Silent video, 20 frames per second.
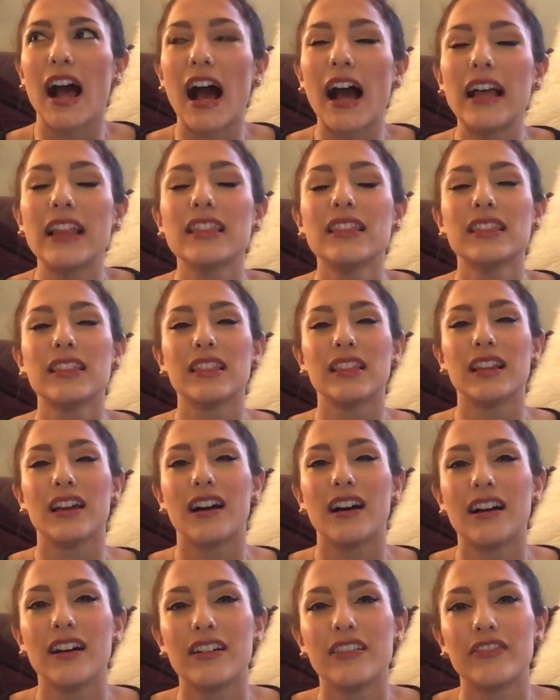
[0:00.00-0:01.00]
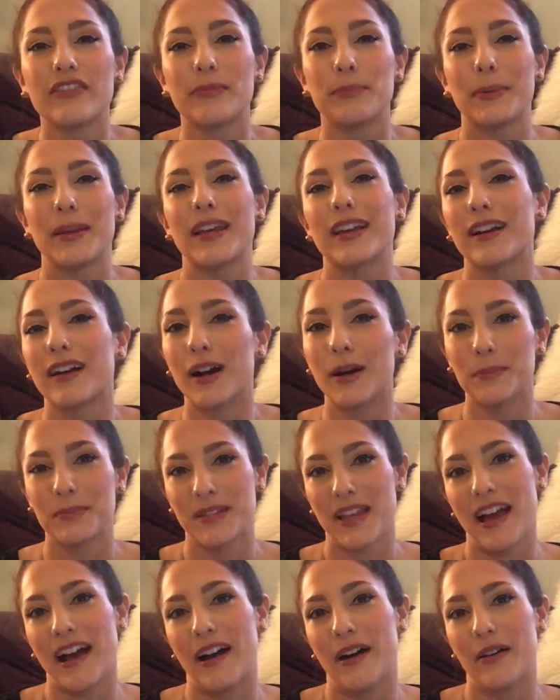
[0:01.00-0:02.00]
I love being
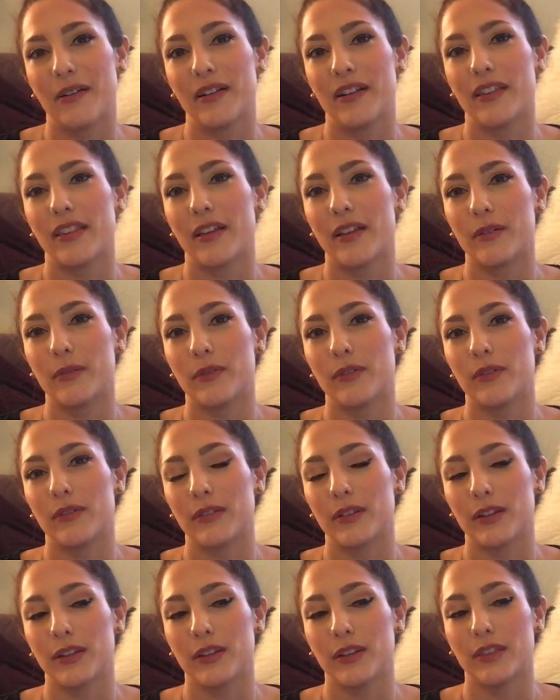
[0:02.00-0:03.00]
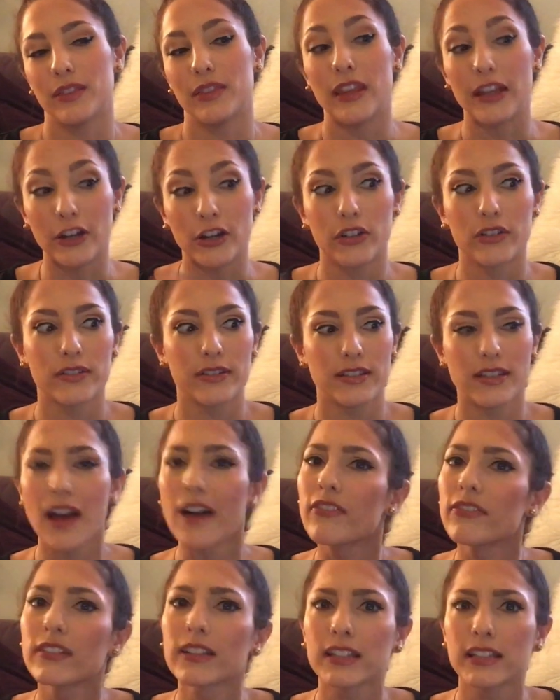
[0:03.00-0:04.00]
uptown, and then there's
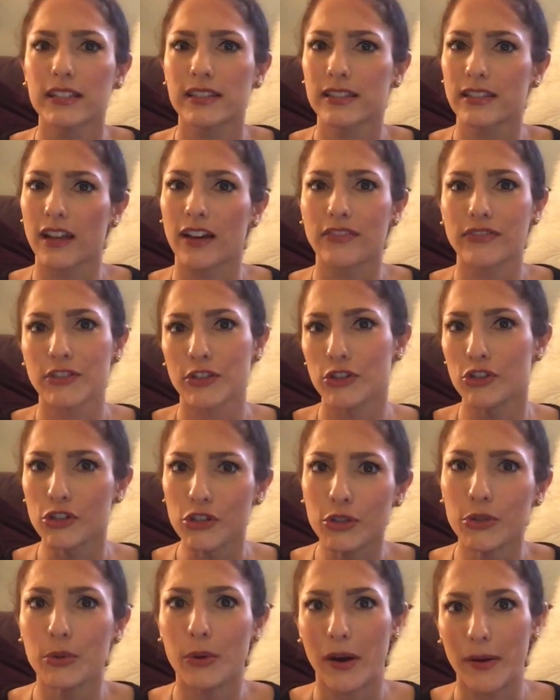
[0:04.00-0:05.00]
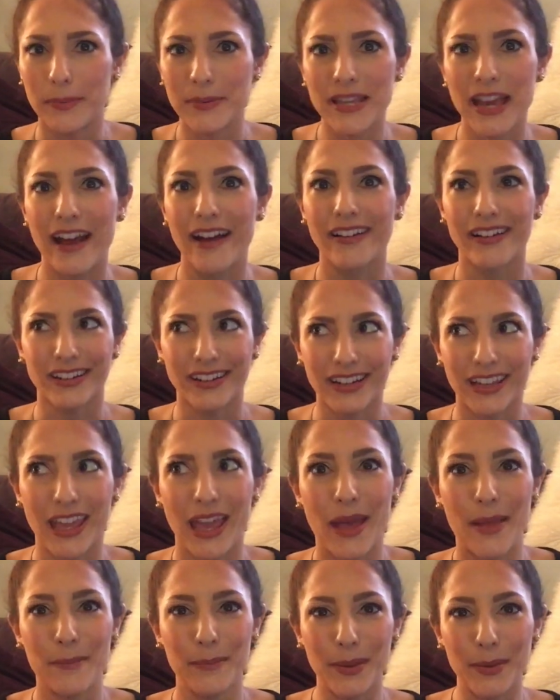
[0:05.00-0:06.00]
definitely stuff to do uptown and it
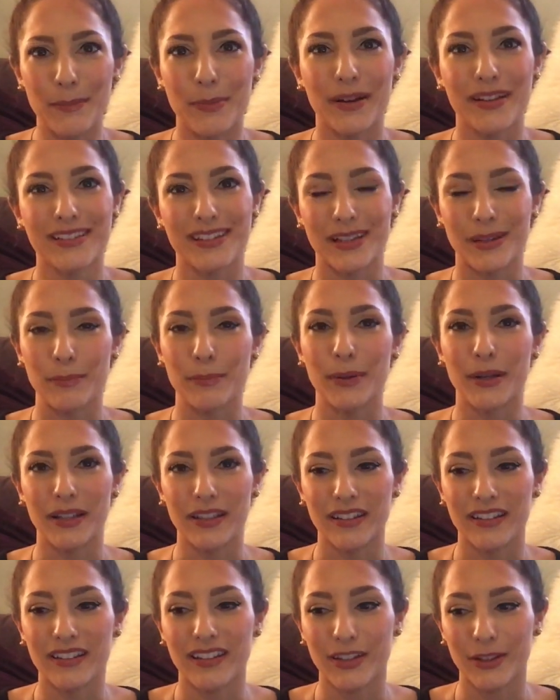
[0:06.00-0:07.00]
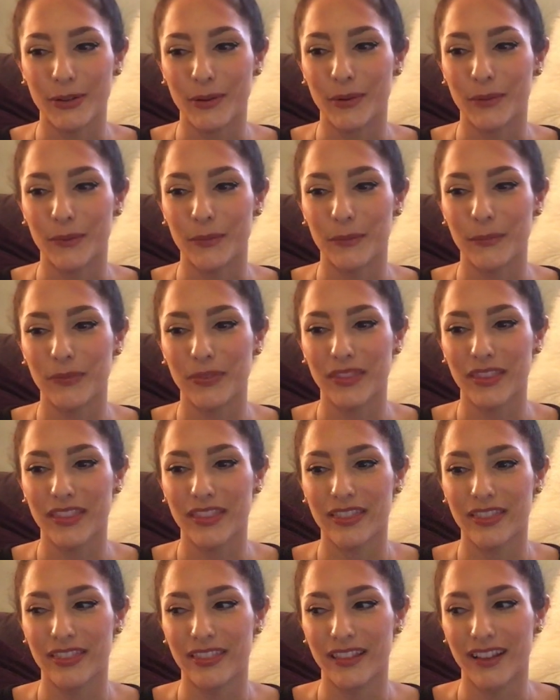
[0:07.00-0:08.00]
can be buzzing, but you know,
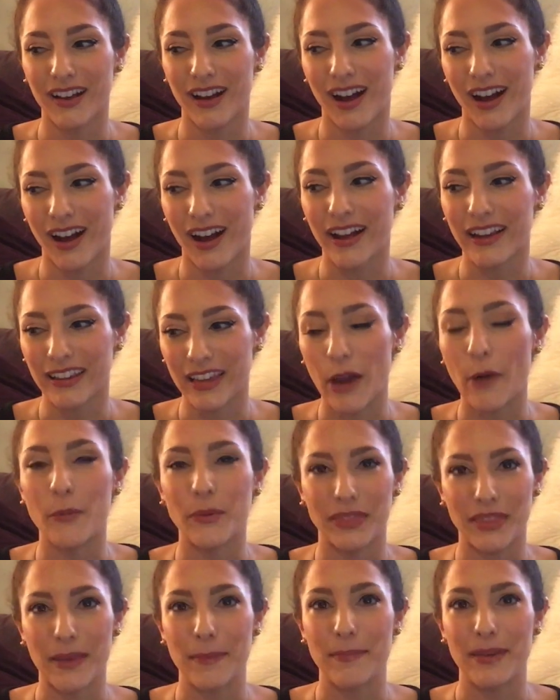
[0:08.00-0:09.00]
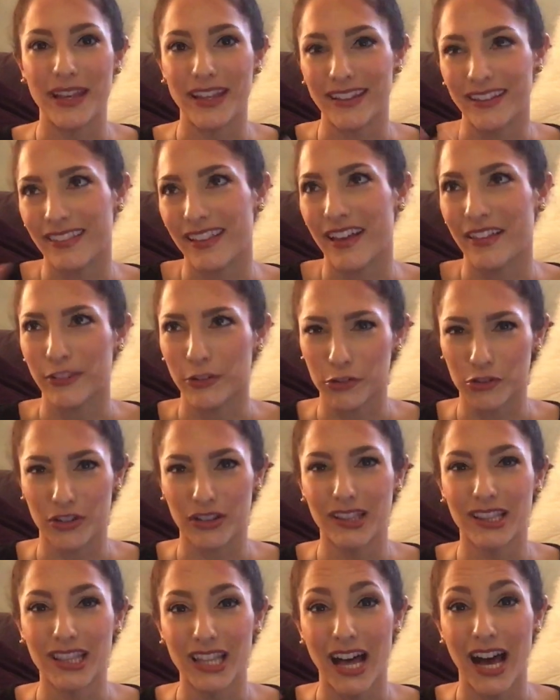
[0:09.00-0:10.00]
I get what they mean in that there's a
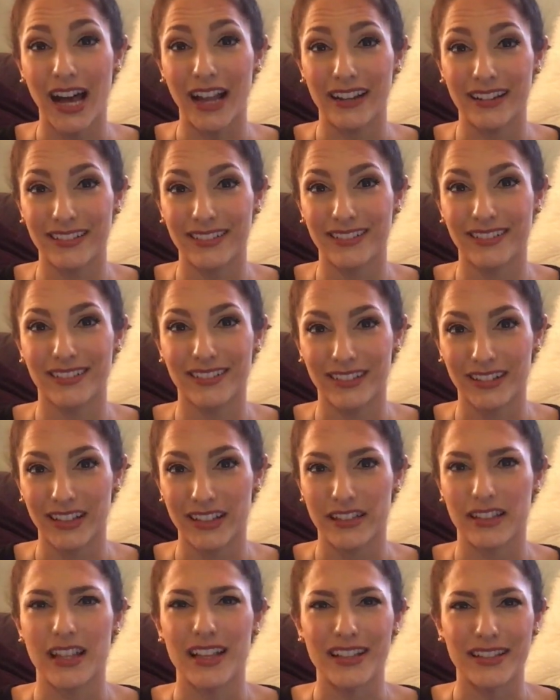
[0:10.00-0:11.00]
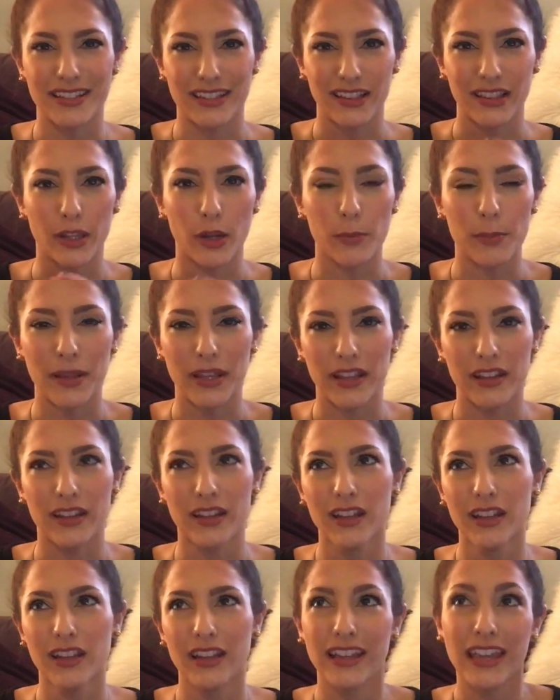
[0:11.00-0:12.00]
lot. It's a little
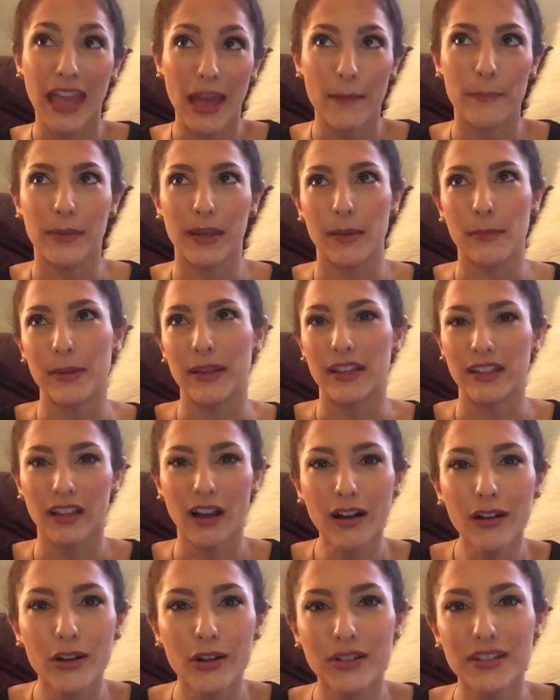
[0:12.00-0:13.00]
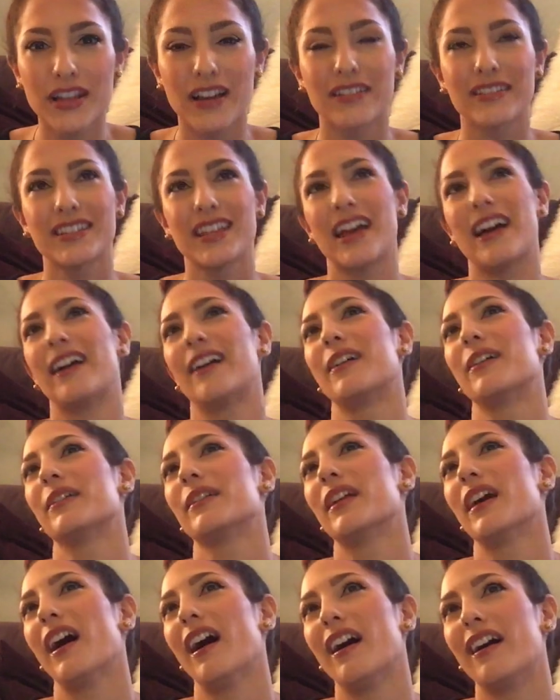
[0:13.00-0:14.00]
bit, it can be a bit younger downtown,
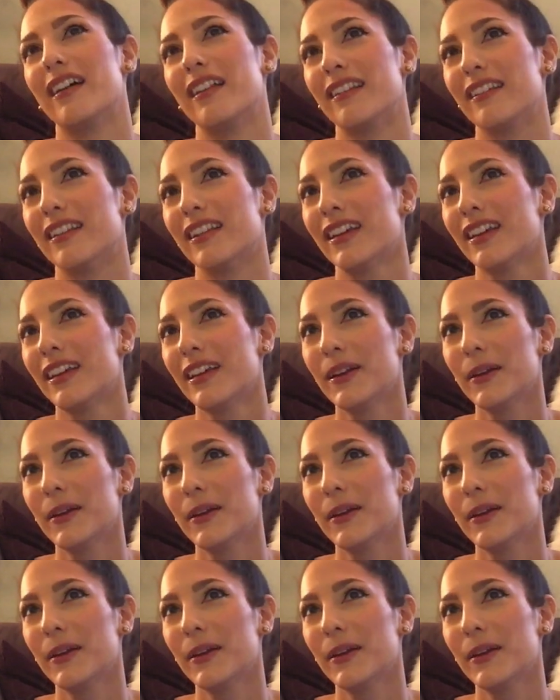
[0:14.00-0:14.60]
and